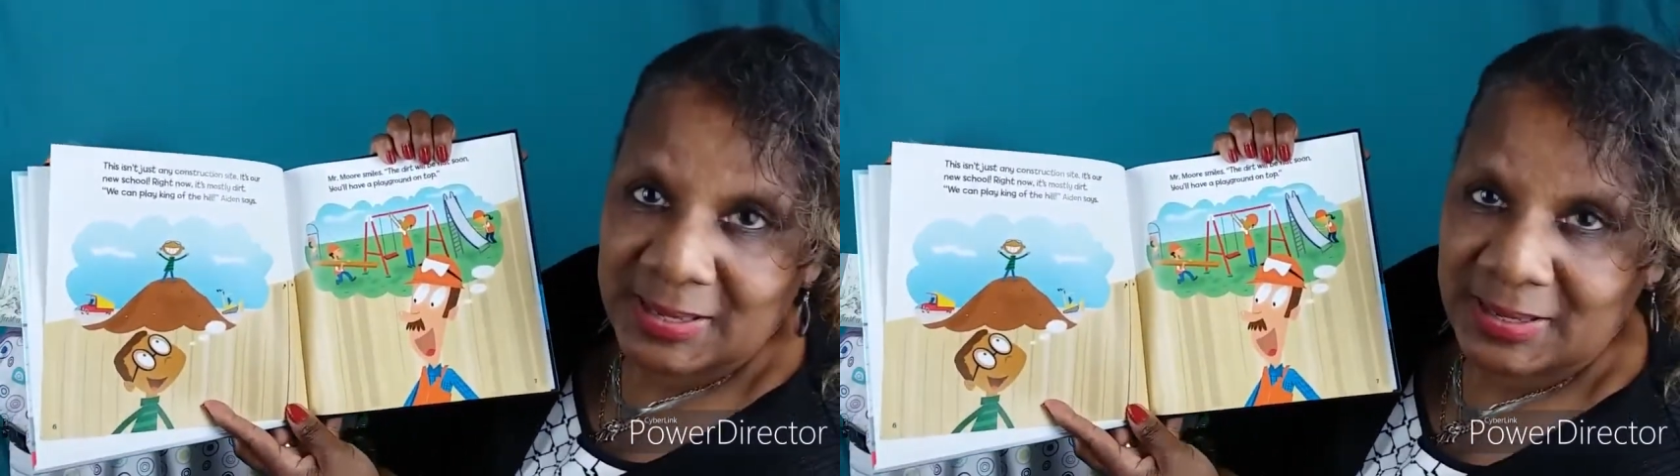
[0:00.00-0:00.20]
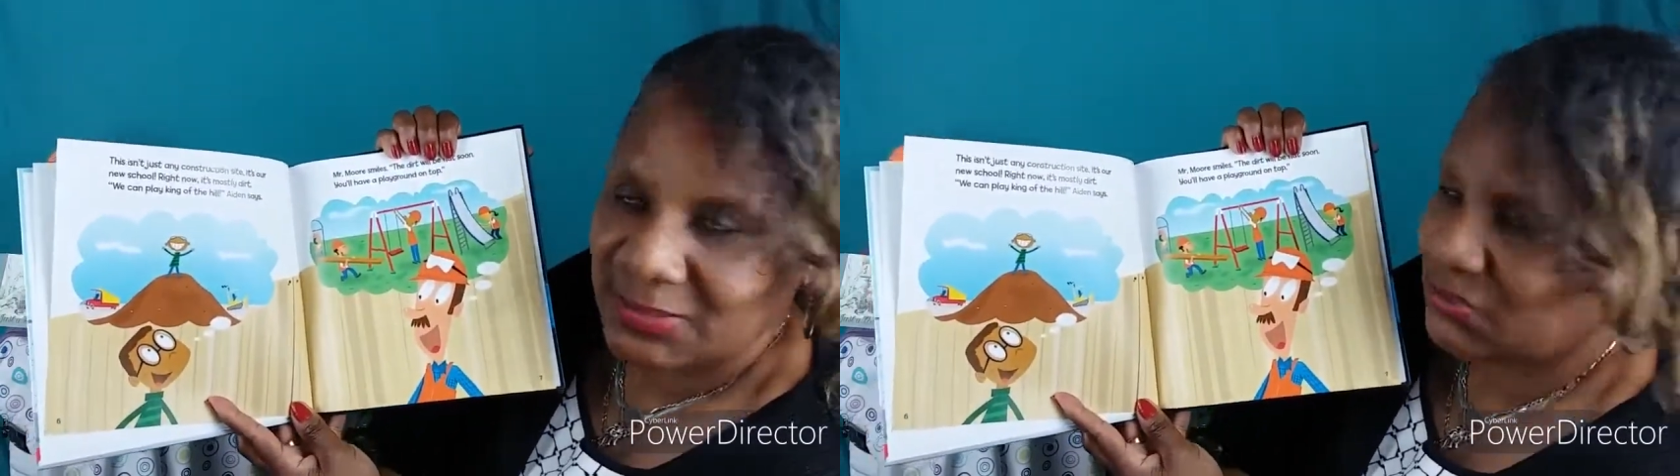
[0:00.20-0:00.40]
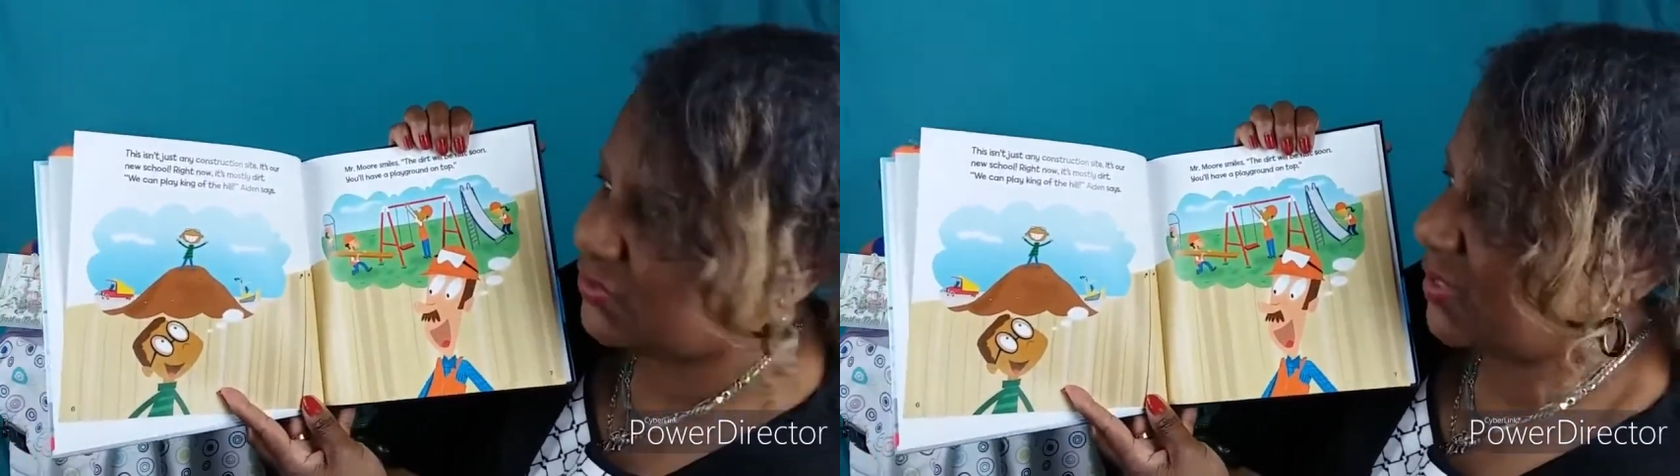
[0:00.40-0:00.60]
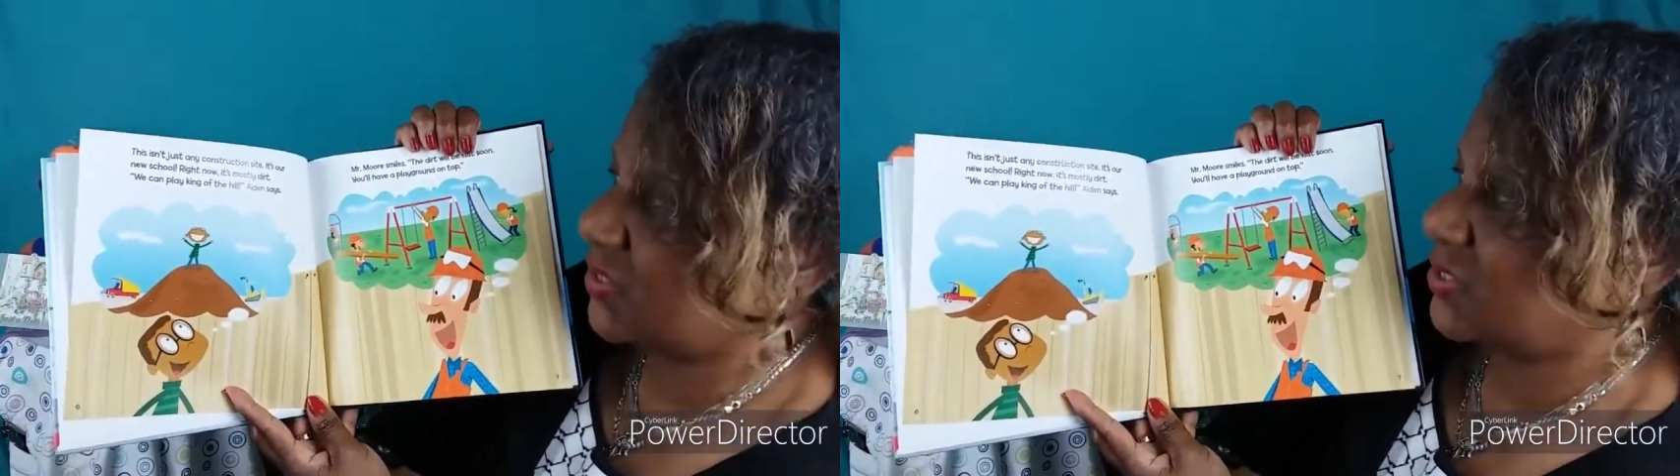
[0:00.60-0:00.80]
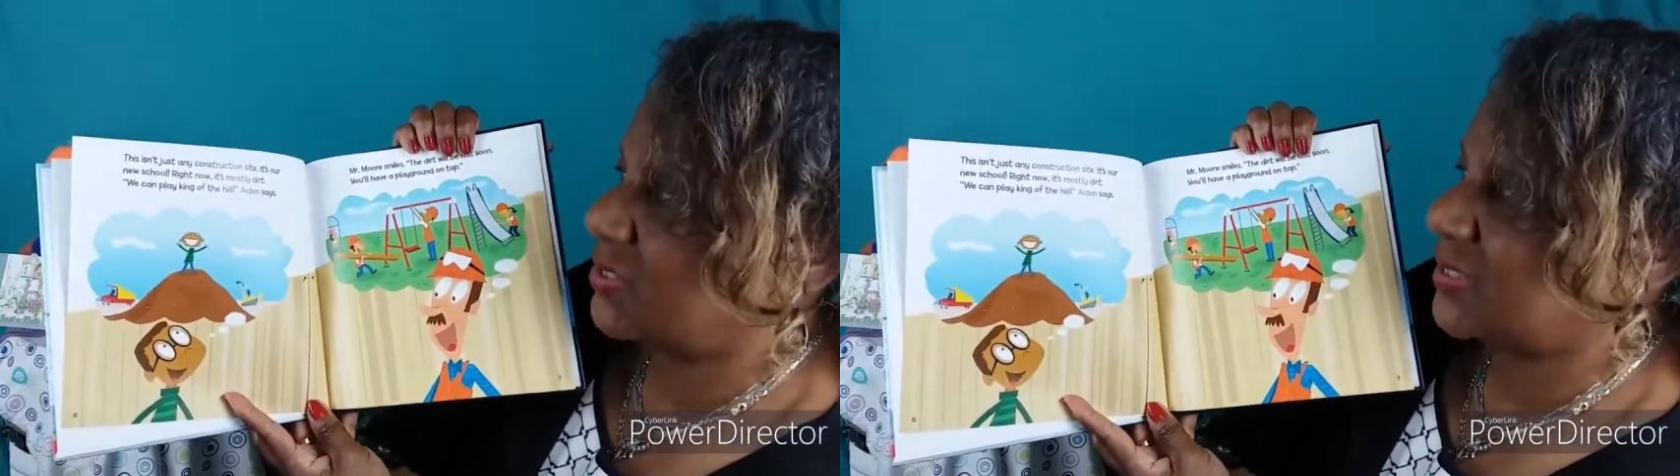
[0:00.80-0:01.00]

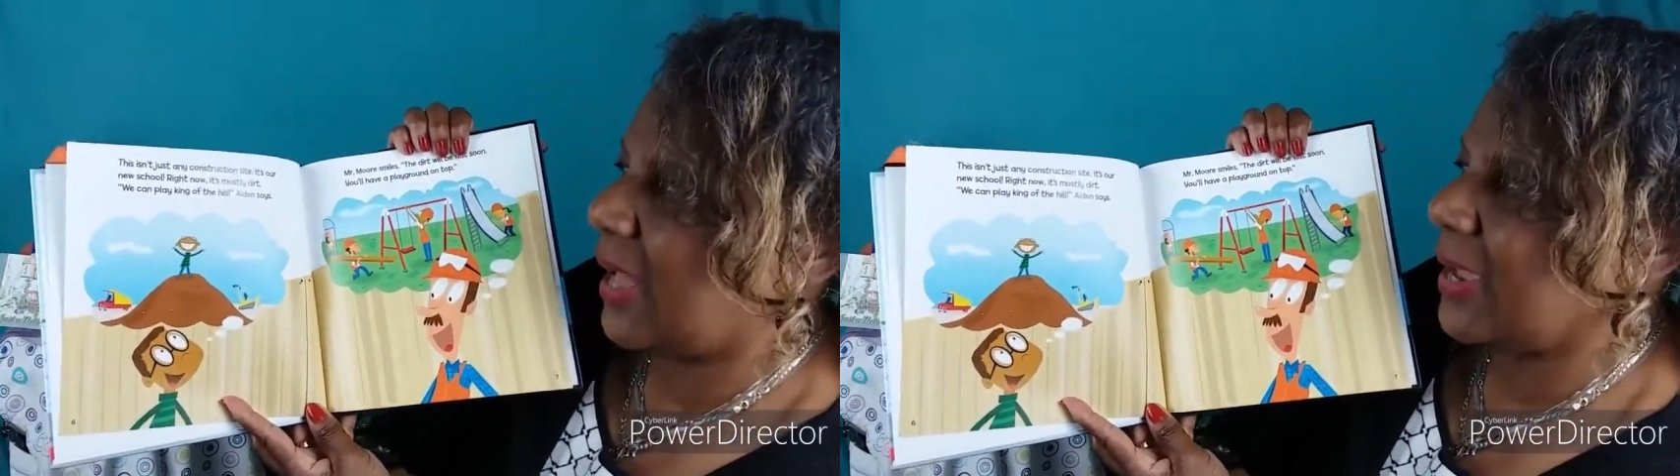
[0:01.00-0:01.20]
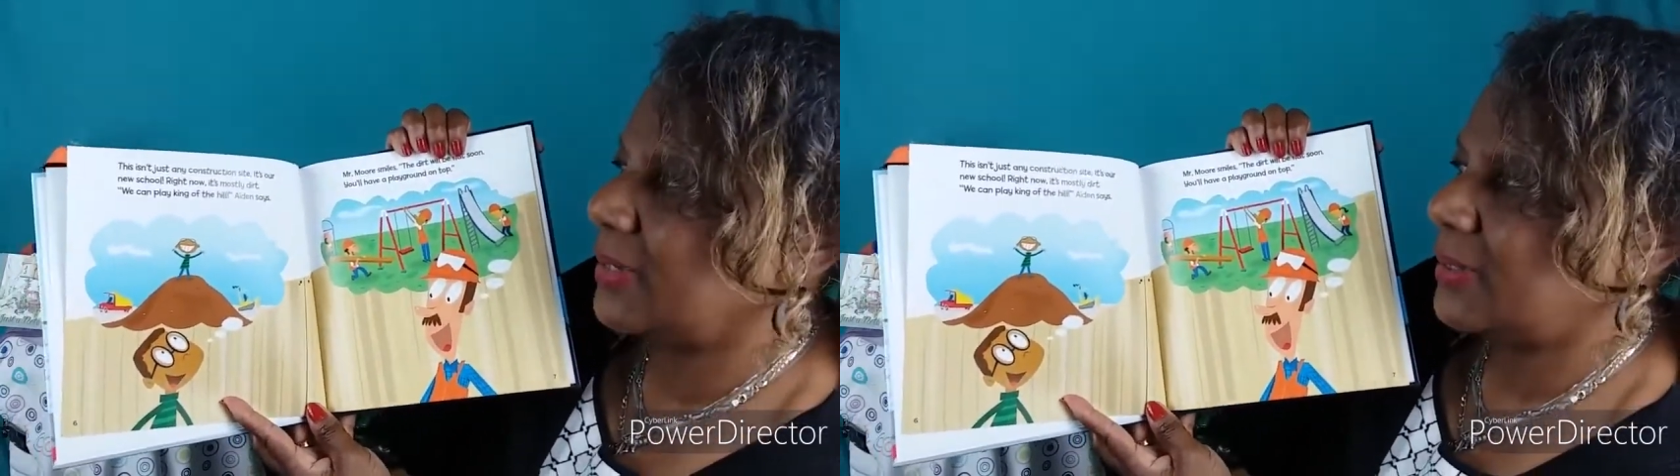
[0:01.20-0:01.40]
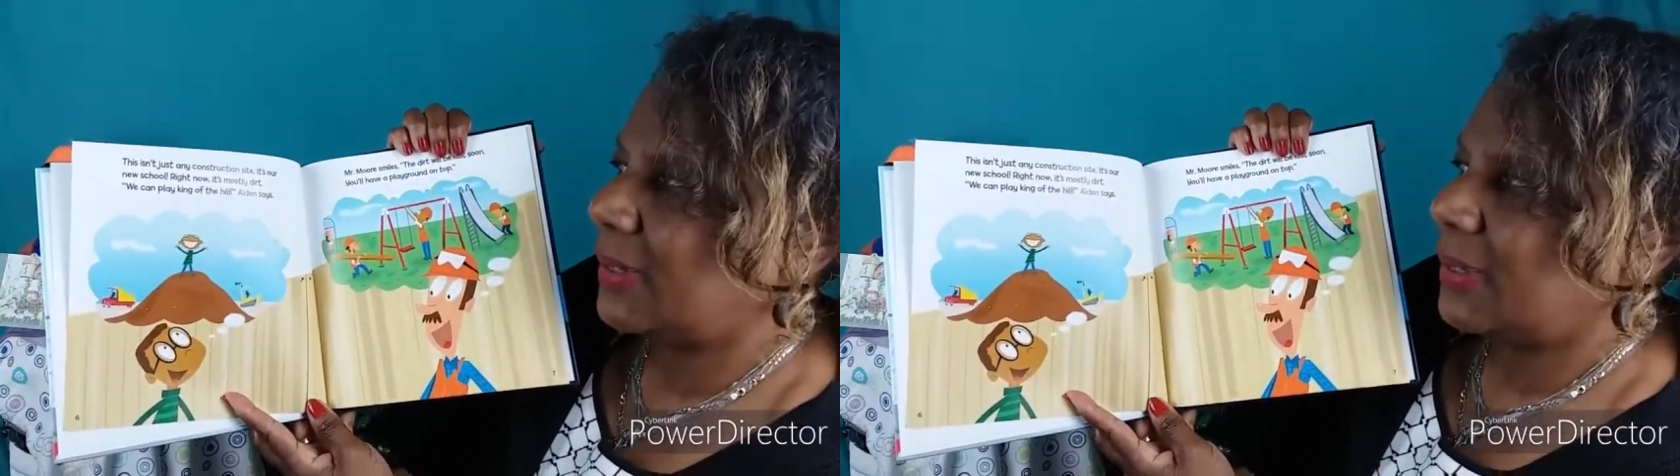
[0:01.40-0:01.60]
construction site.